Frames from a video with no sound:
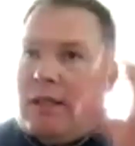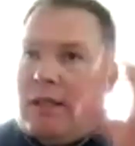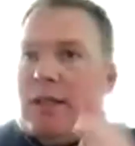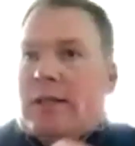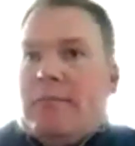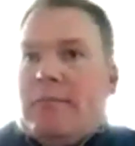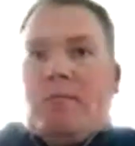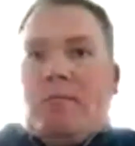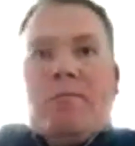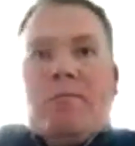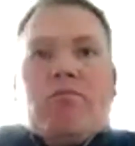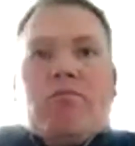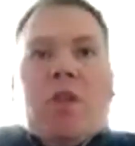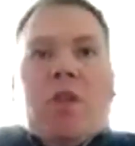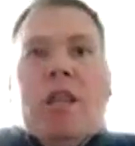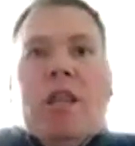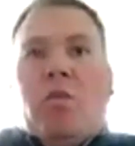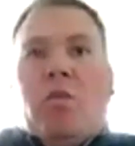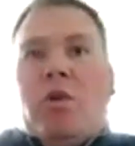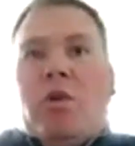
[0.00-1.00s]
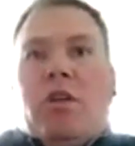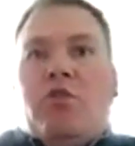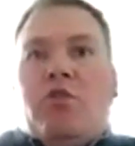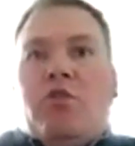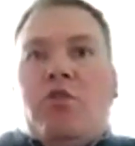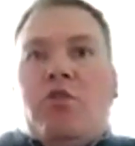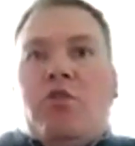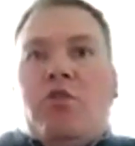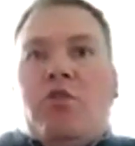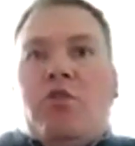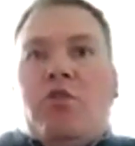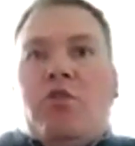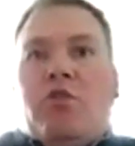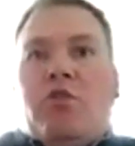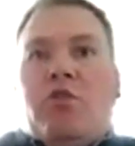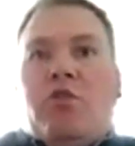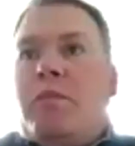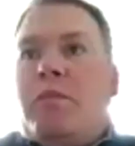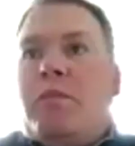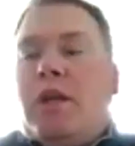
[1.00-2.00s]
And then we're using, you
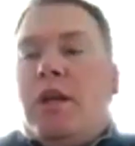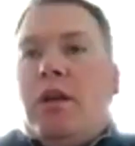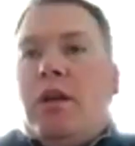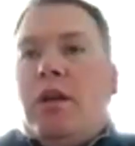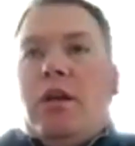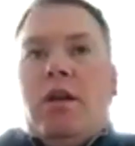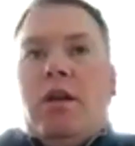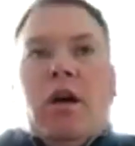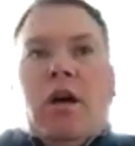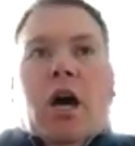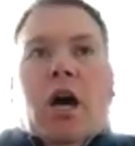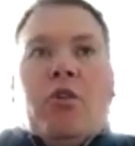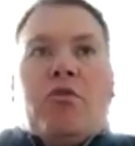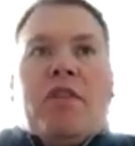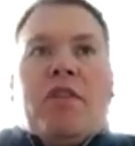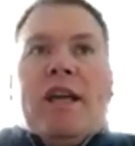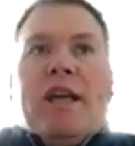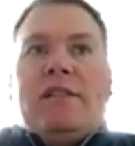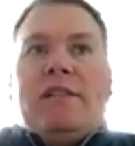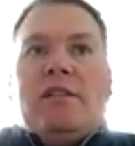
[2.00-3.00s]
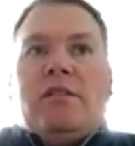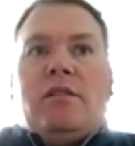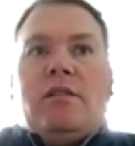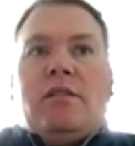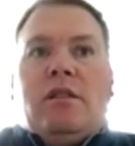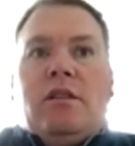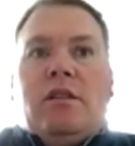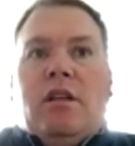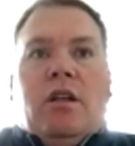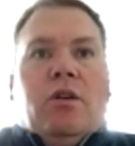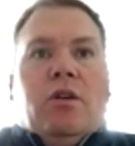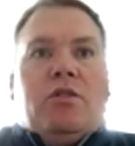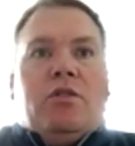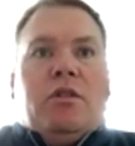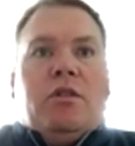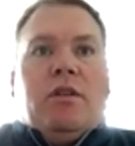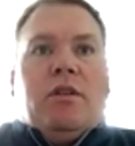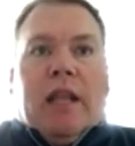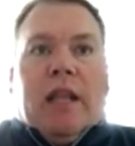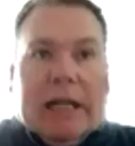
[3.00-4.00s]
know, other things as, you know,
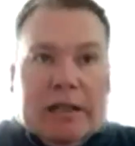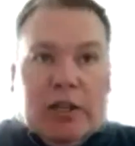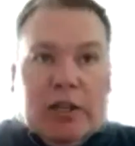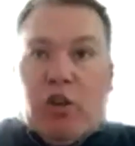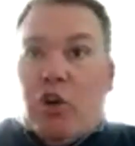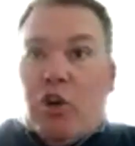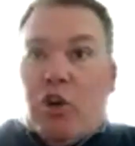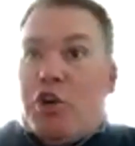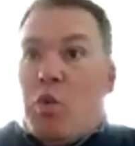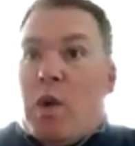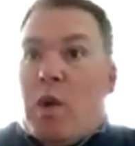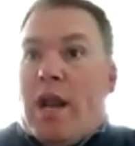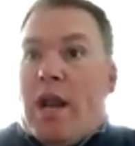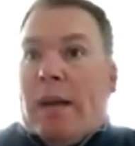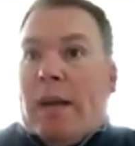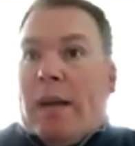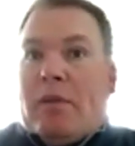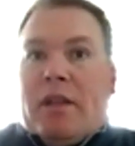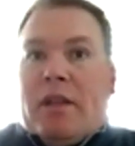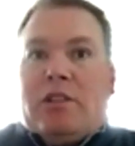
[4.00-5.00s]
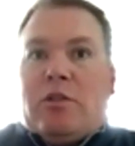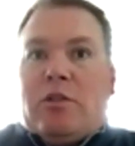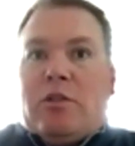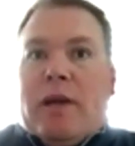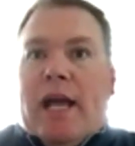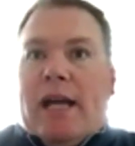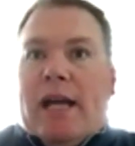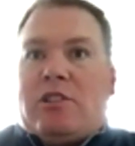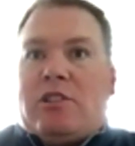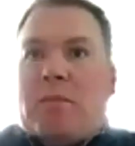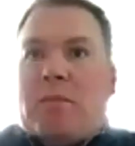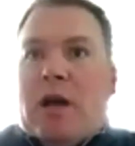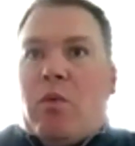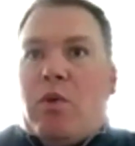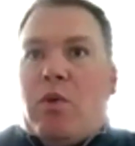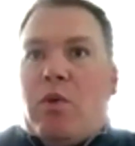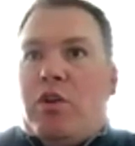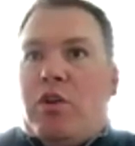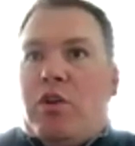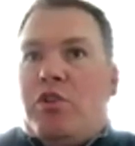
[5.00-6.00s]
like the Learn to Win app. I think somebody asked about
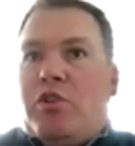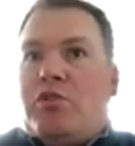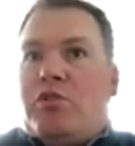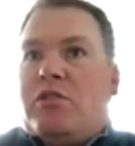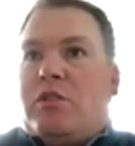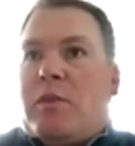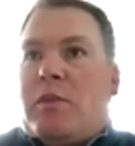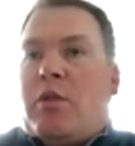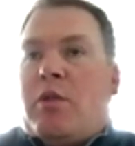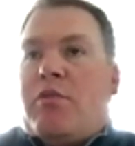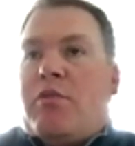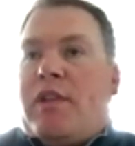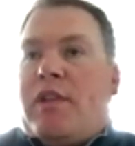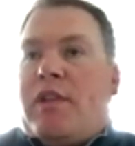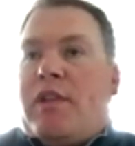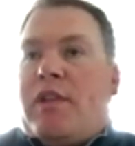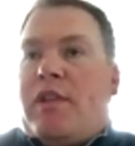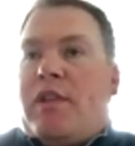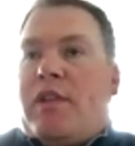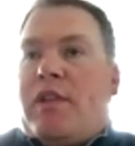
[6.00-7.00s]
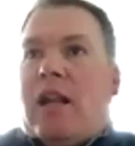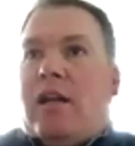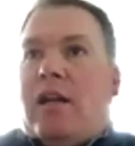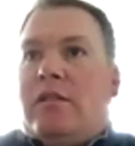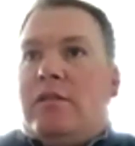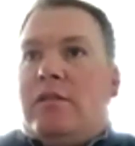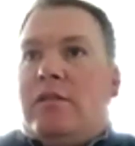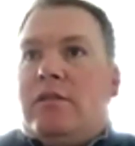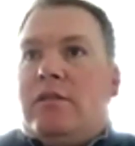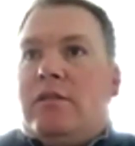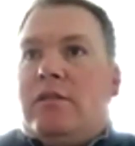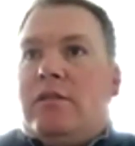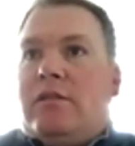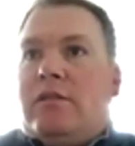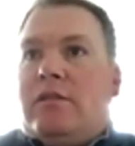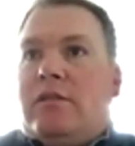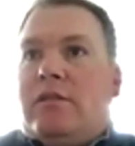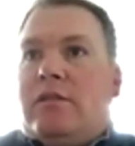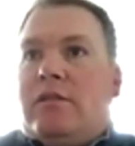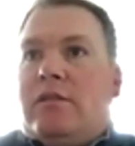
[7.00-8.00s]
it. We're using some other things to kind of
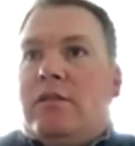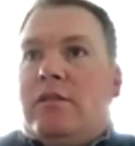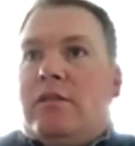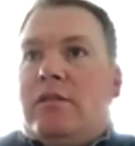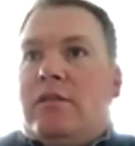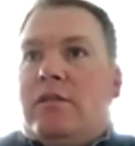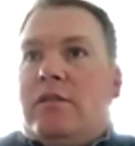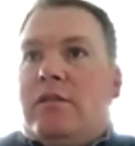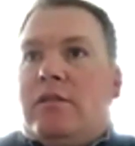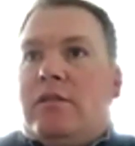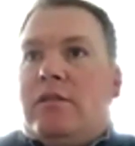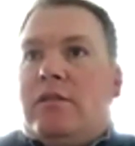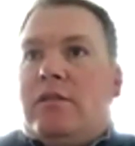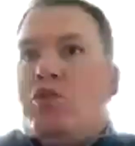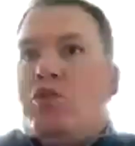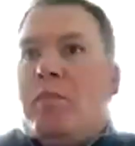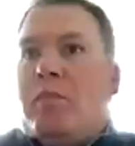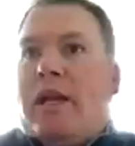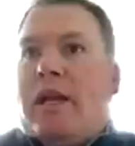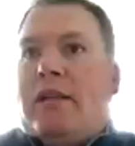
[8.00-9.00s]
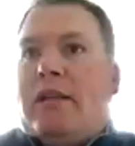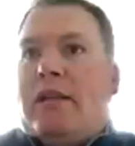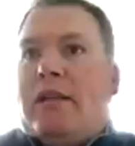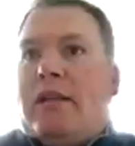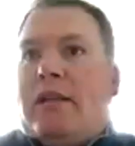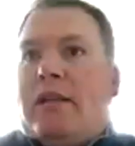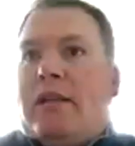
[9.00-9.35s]
complement those meetings.